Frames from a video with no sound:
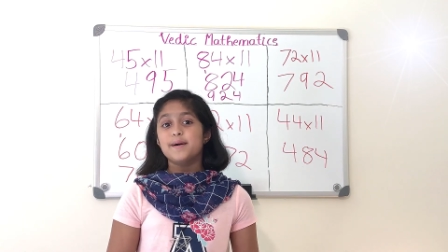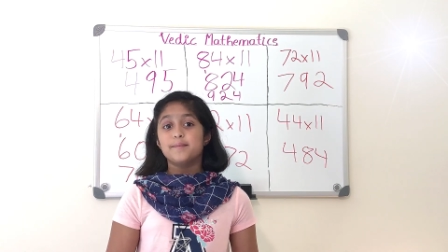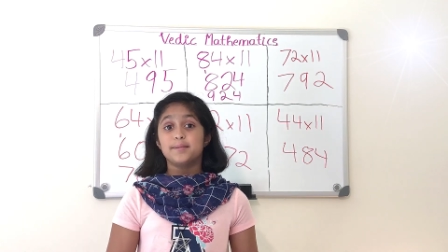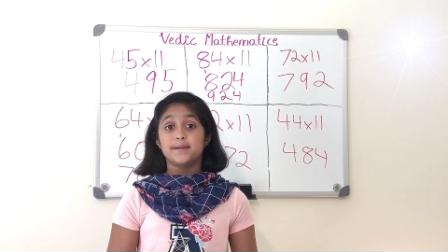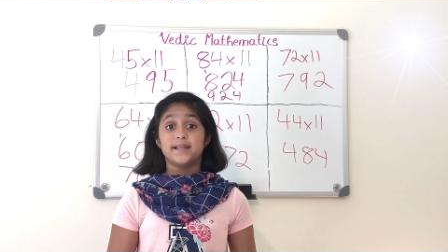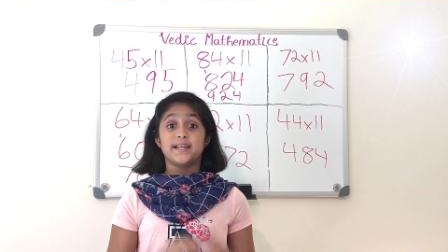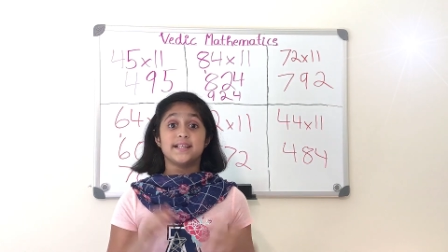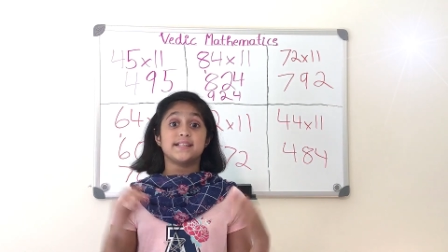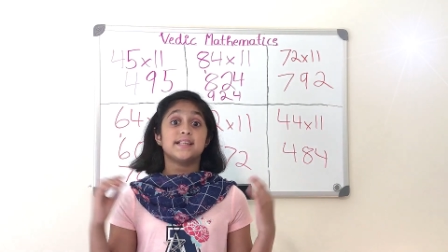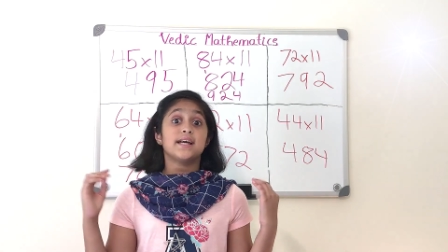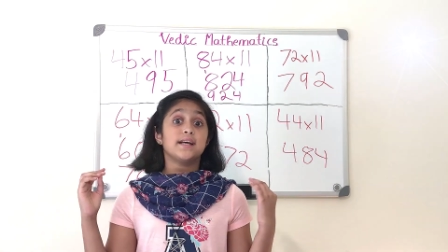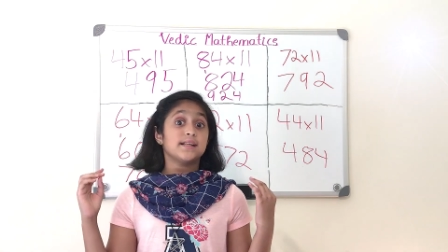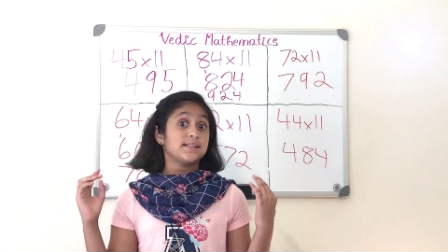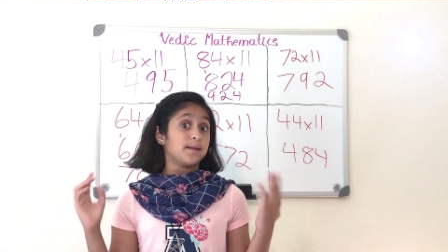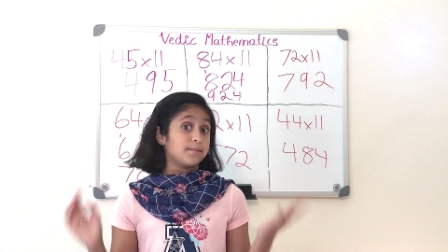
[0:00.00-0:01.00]
Please
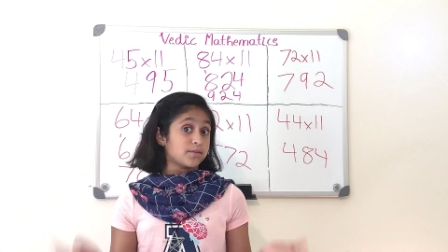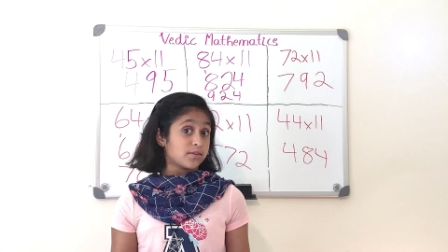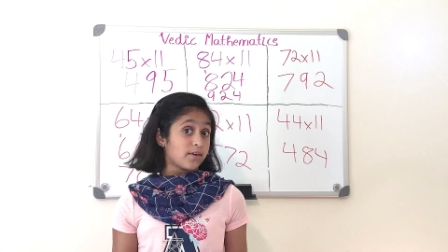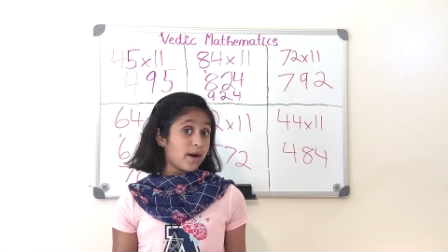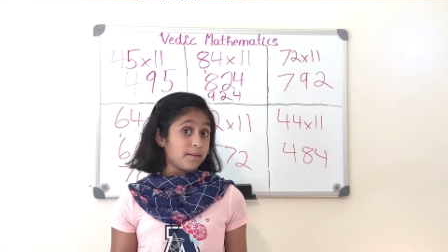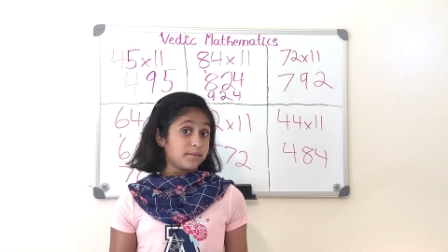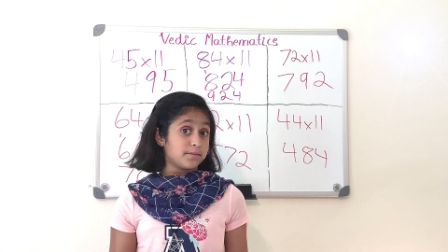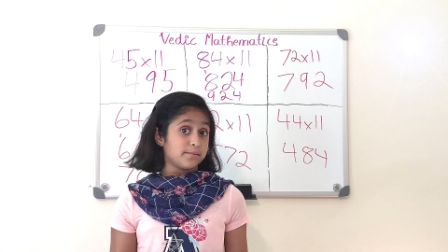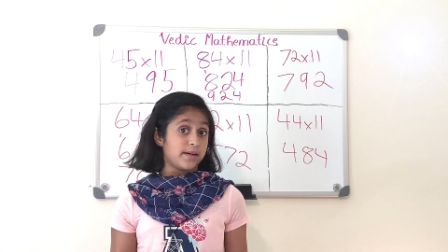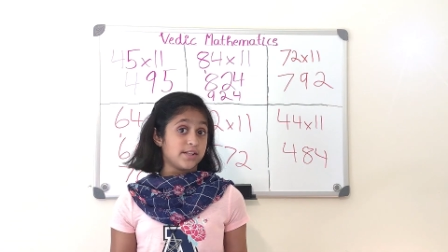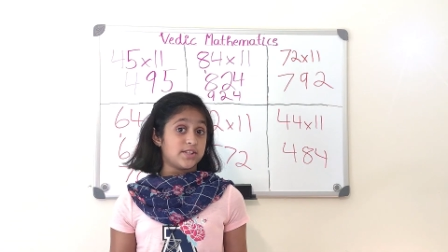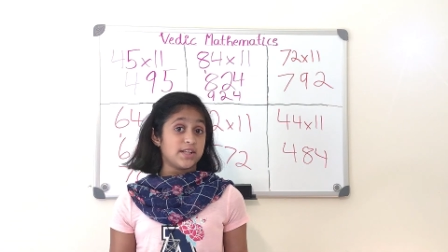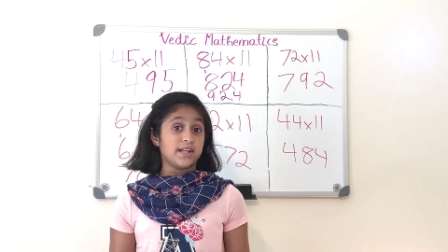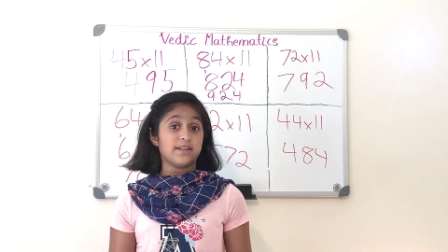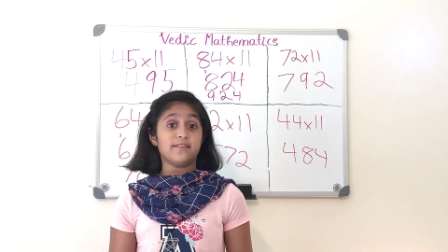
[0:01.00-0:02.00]
subscribe to my
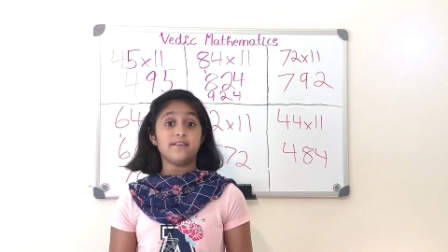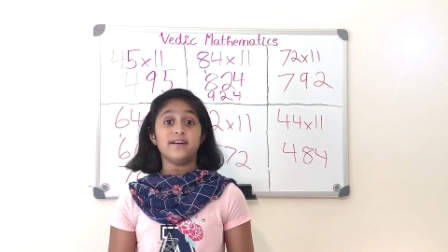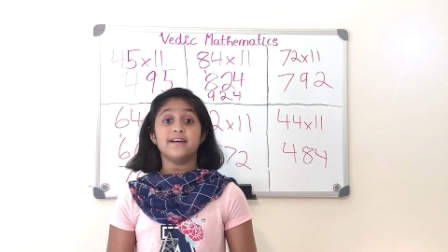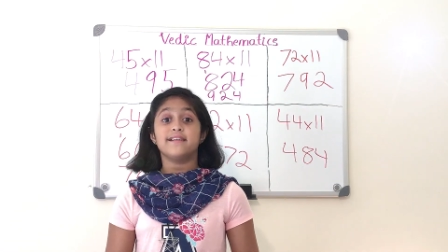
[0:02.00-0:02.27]
channel,